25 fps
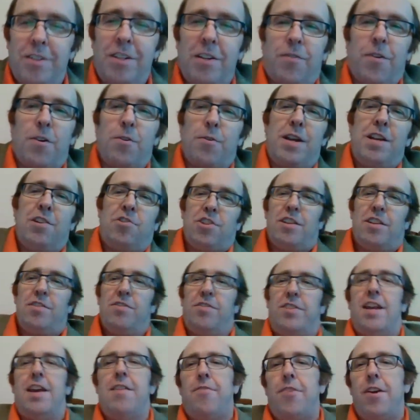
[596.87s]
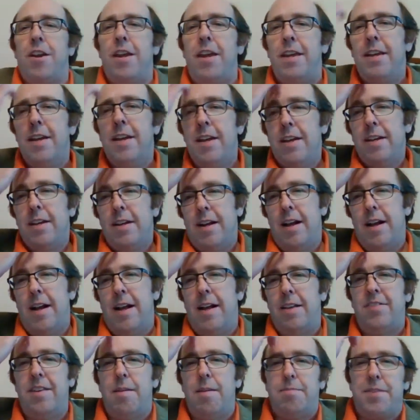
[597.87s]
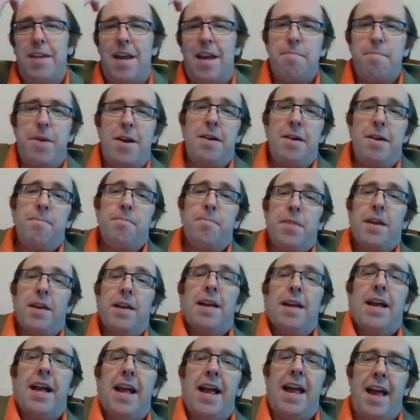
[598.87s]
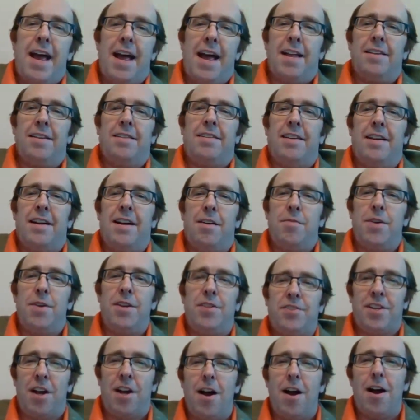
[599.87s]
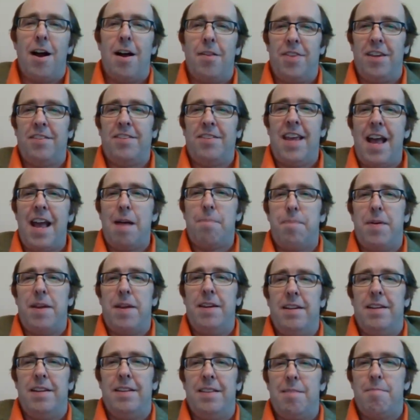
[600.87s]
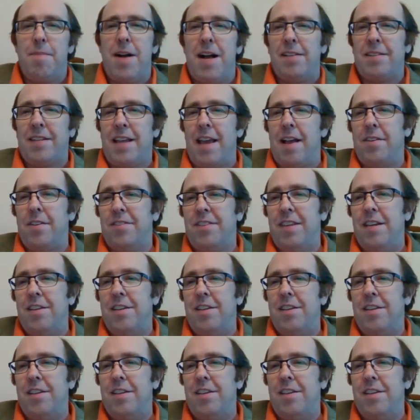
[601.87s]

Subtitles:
different regions every September. And we saw this happen in the Moscow